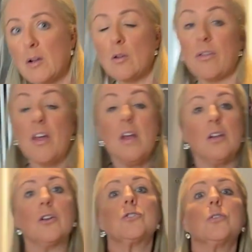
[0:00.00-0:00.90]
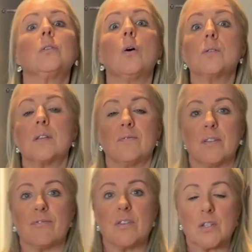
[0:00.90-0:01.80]
sort of chip with this. So you can do
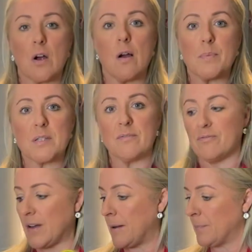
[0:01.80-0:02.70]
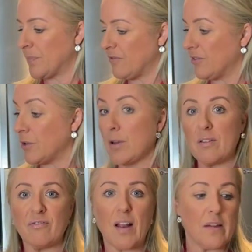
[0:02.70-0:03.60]
your sweet potato chips, you can do
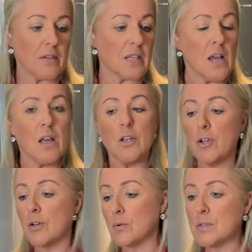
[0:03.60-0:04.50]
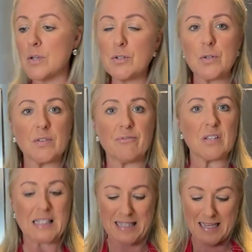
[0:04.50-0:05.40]
your
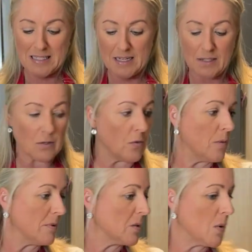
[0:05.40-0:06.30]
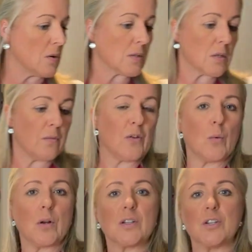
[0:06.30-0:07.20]
beetroot chips, you can
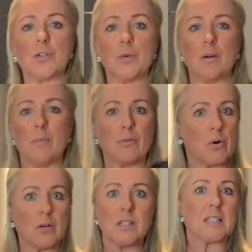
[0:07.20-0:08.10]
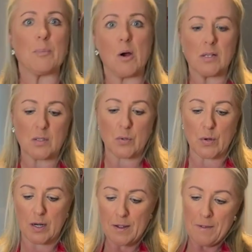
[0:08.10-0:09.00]
do, sorry, I'm looking for my cloth.
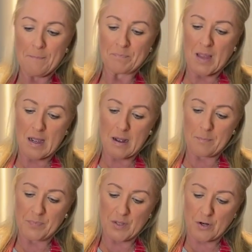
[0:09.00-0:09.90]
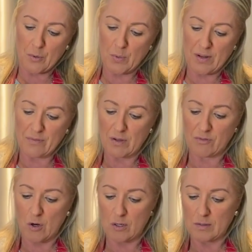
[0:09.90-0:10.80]
You can do lots of different
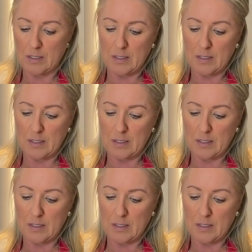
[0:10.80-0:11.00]
types of,